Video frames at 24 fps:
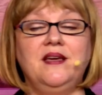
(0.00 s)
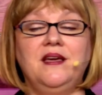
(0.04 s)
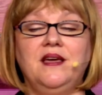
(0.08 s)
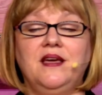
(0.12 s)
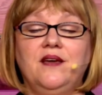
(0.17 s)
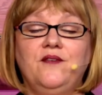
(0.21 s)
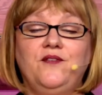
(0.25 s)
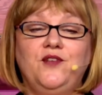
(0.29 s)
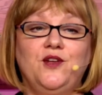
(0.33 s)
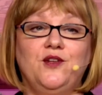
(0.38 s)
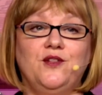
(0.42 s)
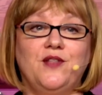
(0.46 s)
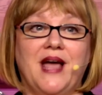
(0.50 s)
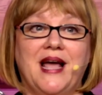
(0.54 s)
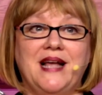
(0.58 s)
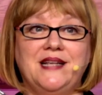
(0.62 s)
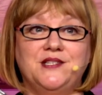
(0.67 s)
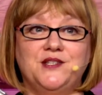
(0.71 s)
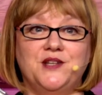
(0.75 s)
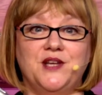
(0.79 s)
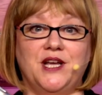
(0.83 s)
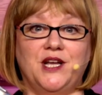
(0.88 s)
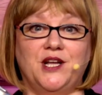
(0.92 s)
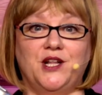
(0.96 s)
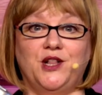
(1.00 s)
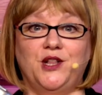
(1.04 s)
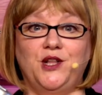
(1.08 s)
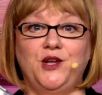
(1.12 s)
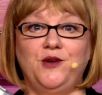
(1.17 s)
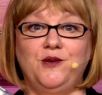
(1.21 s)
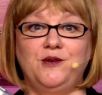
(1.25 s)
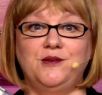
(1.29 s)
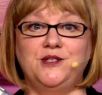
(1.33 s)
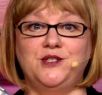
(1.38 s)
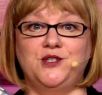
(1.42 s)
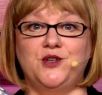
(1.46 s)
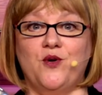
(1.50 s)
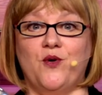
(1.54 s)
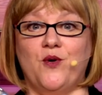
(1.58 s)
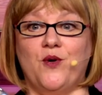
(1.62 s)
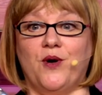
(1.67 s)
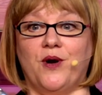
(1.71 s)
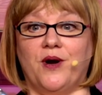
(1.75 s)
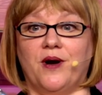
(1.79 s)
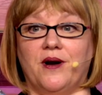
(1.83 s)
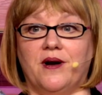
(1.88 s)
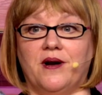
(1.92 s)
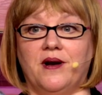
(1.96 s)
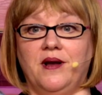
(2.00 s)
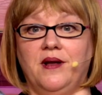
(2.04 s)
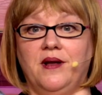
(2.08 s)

if you'd like to include your